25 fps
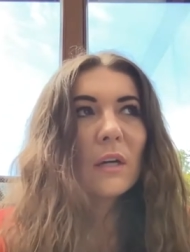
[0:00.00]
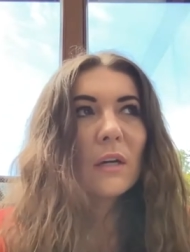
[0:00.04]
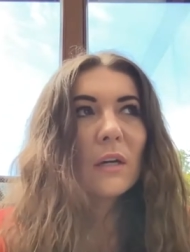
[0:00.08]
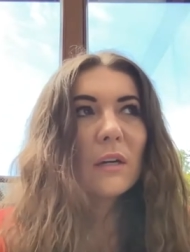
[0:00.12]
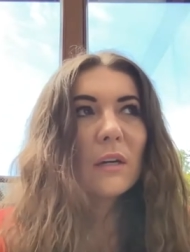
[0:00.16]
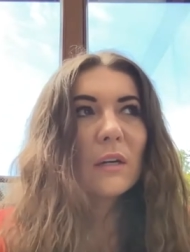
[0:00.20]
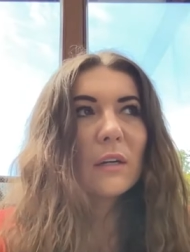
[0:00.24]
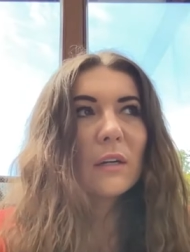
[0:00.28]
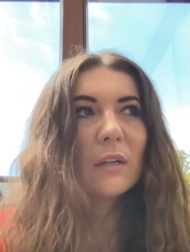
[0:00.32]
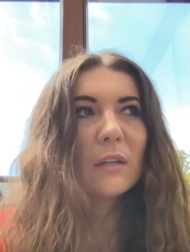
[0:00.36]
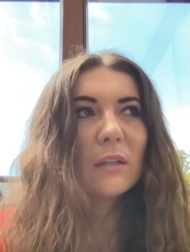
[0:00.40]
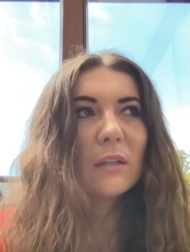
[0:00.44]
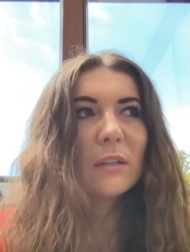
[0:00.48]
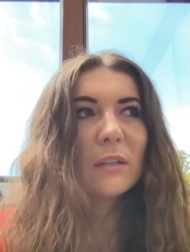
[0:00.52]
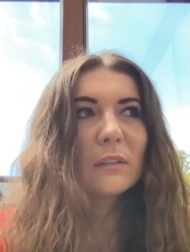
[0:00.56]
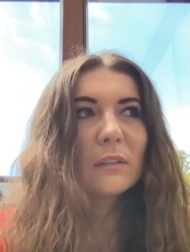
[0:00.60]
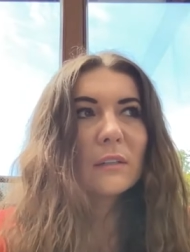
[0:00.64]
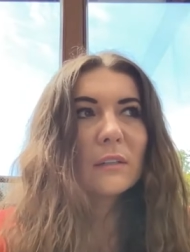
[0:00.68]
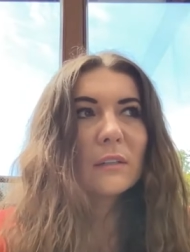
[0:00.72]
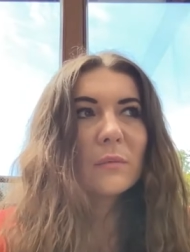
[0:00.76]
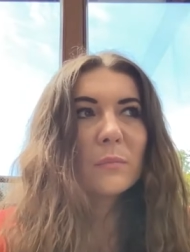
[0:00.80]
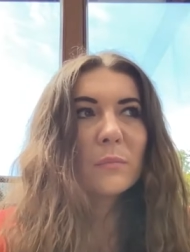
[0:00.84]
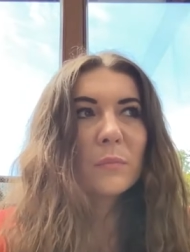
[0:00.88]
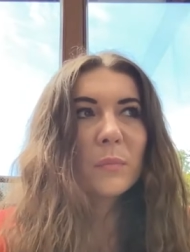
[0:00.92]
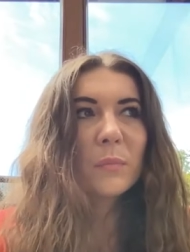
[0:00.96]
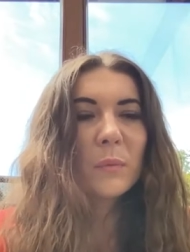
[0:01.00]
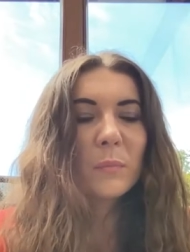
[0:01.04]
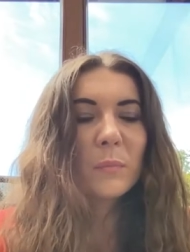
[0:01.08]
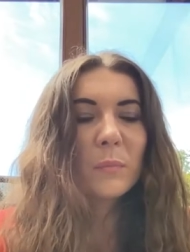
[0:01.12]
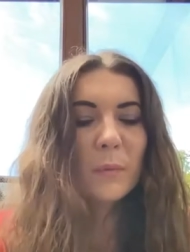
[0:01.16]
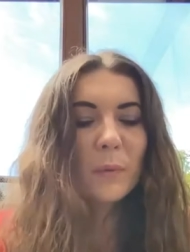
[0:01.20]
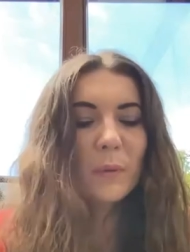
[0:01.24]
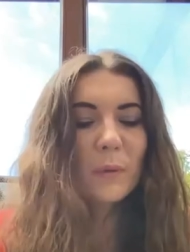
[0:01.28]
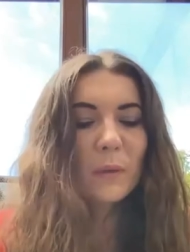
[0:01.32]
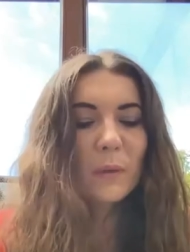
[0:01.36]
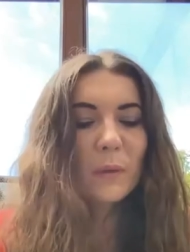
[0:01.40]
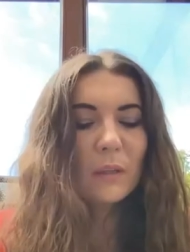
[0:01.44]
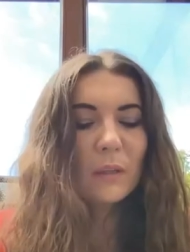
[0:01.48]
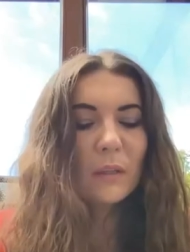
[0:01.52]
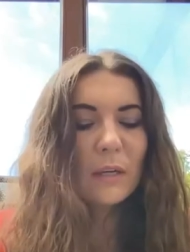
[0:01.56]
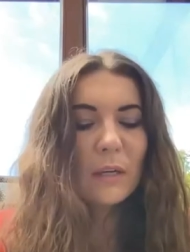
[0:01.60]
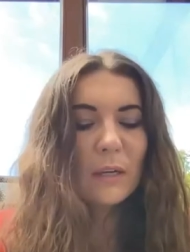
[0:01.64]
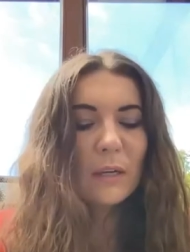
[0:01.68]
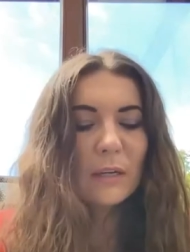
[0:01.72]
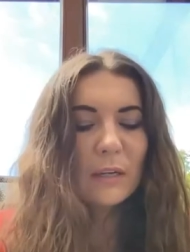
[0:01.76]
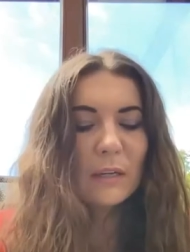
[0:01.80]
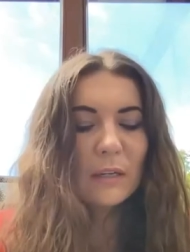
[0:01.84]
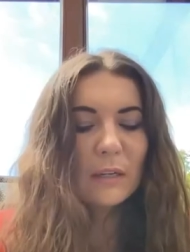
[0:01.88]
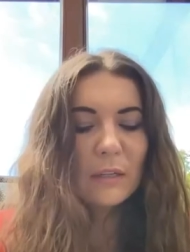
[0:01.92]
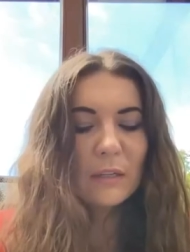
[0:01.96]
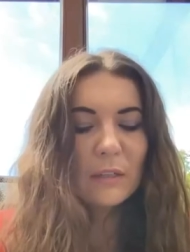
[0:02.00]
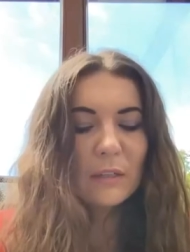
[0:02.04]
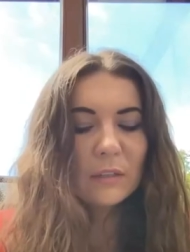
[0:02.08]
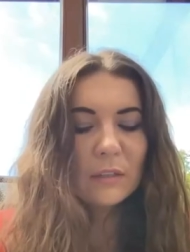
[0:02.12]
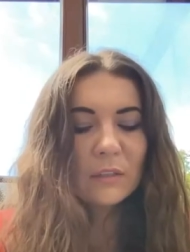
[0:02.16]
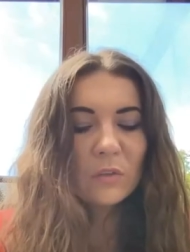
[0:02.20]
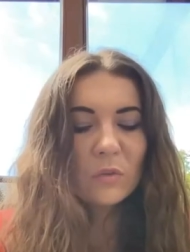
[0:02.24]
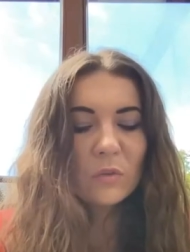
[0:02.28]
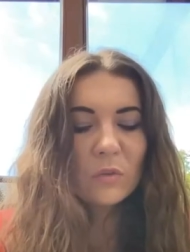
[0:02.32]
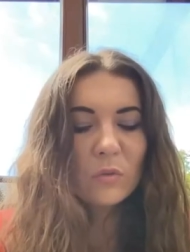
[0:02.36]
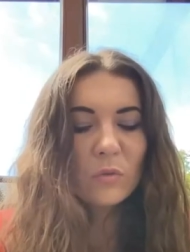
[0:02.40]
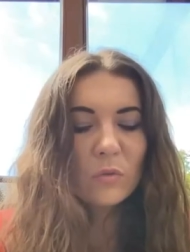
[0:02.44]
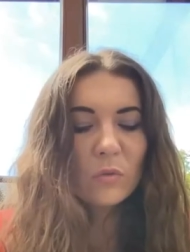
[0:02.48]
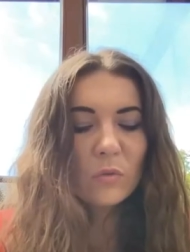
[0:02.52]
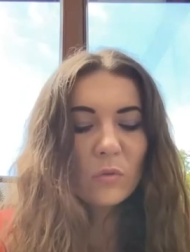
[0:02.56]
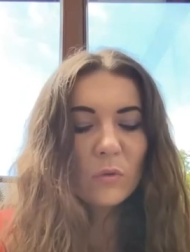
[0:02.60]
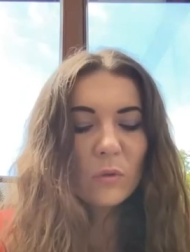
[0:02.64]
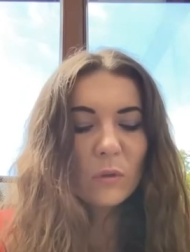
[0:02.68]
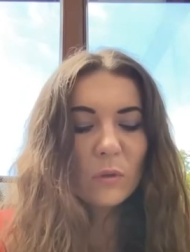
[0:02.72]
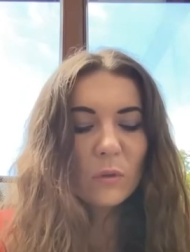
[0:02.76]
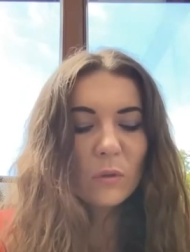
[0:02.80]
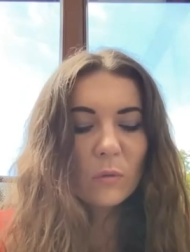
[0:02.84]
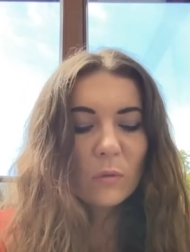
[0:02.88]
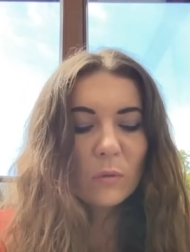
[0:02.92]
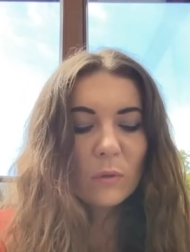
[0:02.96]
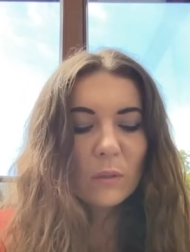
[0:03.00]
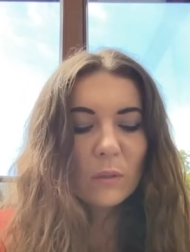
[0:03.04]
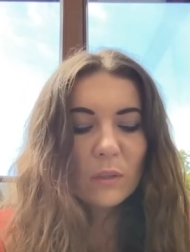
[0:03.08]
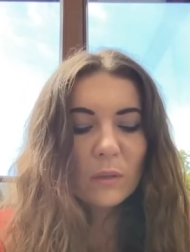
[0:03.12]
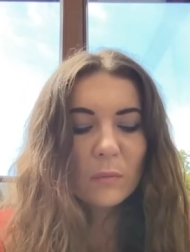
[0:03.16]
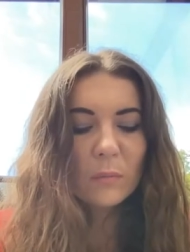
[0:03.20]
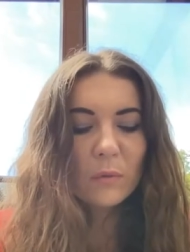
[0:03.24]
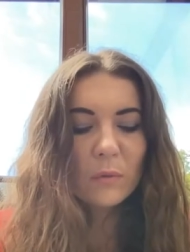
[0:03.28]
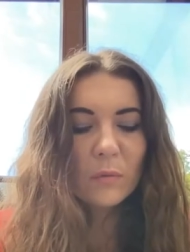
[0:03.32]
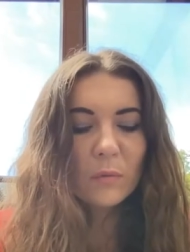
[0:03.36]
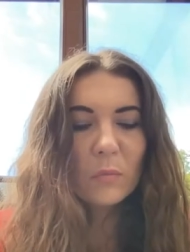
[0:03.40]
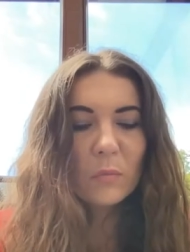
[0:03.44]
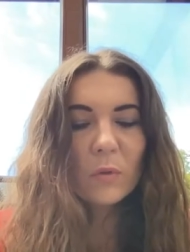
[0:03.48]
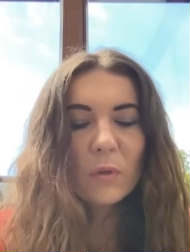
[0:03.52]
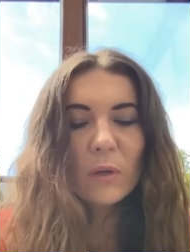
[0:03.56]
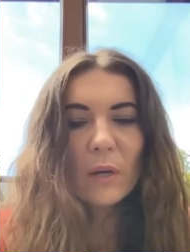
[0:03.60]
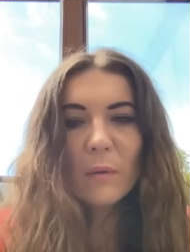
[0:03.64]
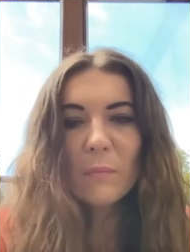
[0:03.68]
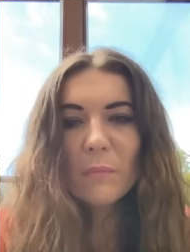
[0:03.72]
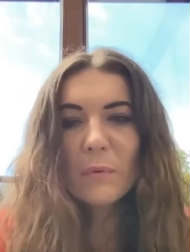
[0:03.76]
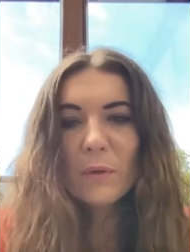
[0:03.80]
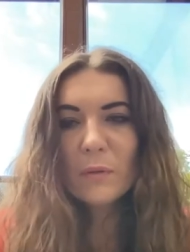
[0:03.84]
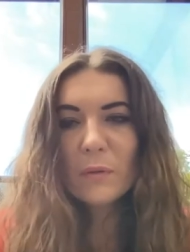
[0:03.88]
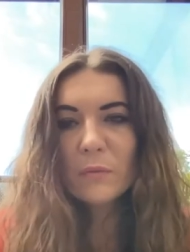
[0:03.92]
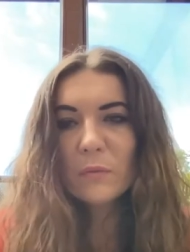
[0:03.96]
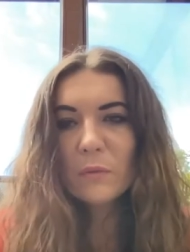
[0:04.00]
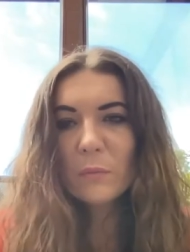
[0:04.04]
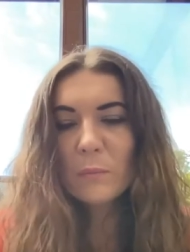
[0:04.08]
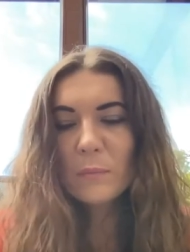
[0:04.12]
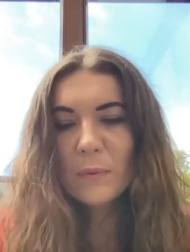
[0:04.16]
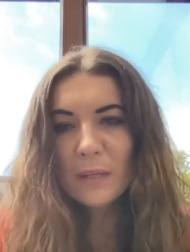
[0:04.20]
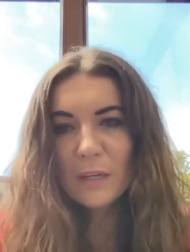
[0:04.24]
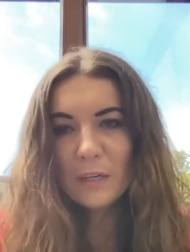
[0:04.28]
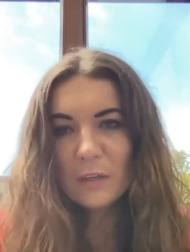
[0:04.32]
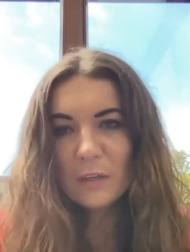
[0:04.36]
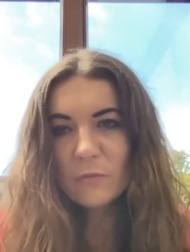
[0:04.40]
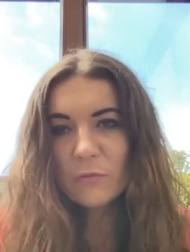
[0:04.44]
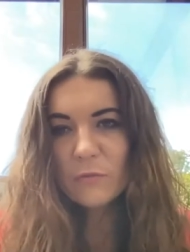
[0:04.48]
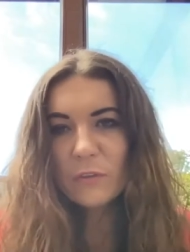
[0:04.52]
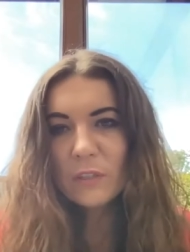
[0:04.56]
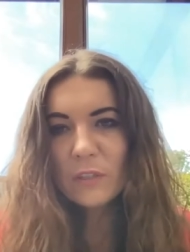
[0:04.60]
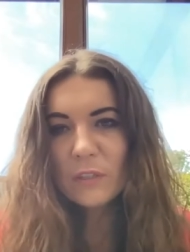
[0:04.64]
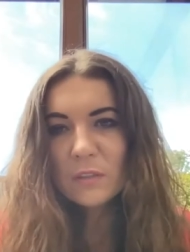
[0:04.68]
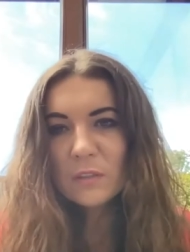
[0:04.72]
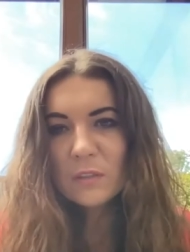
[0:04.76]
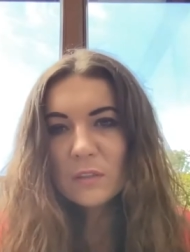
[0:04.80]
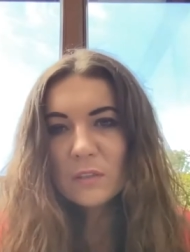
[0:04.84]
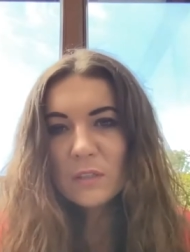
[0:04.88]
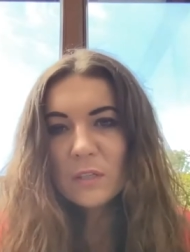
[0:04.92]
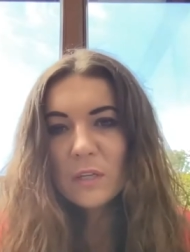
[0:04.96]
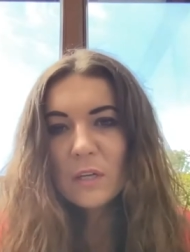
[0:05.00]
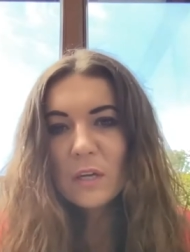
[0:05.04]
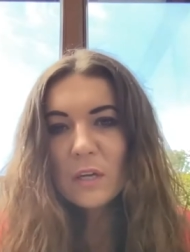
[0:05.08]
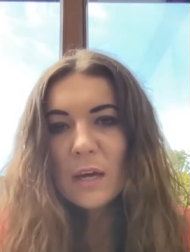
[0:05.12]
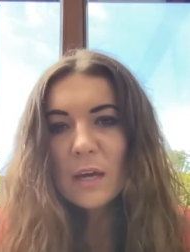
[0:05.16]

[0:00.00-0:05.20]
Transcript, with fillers: uh, that the people uh, need to know a little bit more about the benefits